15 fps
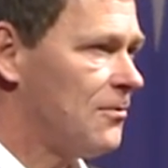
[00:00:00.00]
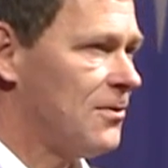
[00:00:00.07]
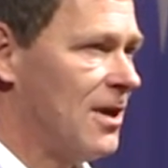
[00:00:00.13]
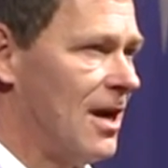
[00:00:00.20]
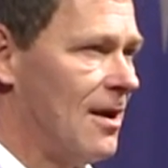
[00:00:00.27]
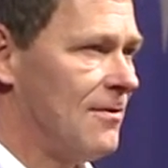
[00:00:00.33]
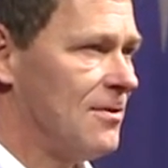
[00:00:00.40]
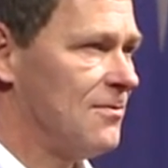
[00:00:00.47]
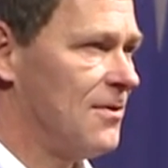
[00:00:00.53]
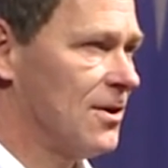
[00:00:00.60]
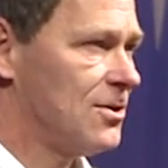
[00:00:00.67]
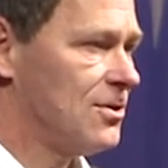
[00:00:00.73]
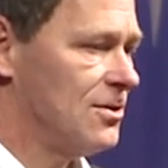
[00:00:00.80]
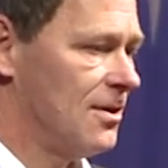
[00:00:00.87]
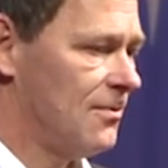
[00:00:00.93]
I often have
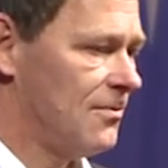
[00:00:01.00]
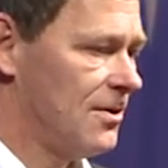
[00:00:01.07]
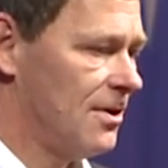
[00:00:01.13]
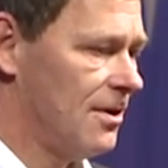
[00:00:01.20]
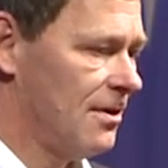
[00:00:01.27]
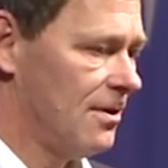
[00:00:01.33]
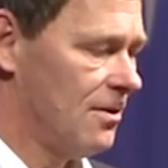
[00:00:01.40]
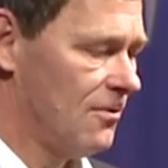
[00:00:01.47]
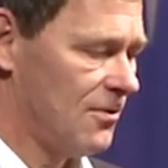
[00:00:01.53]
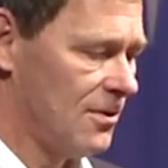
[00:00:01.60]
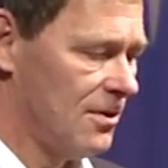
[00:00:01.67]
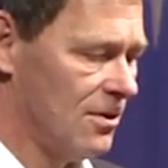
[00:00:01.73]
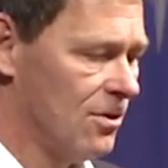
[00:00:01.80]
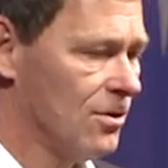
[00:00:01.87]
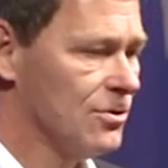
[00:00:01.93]
the function of a,
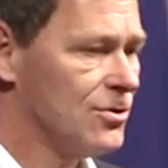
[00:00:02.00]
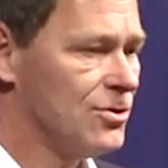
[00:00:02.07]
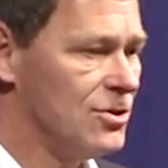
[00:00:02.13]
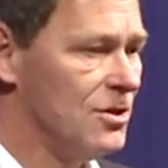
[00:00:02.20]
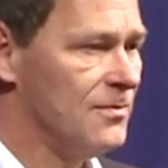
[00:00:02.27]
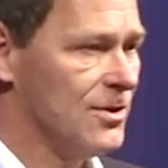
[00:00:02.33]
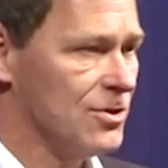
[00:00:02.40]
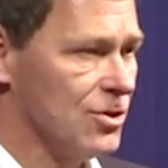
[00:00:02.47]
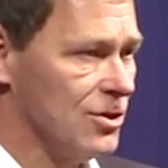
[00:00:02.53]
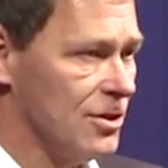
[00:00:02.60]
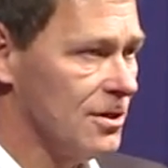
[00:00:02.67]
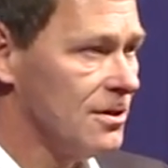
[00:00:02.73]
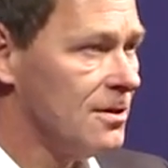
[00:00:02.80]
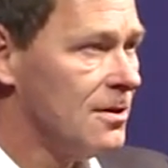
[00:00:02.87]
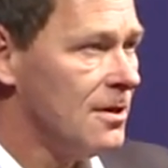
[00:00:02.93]
of a launch chief
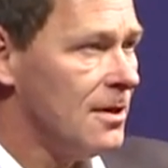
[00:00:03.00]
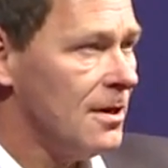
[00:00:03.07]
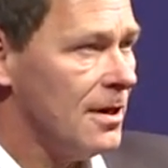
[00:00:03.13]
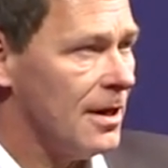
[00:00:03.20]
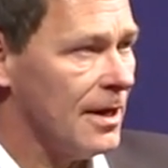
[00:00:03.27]
engineer.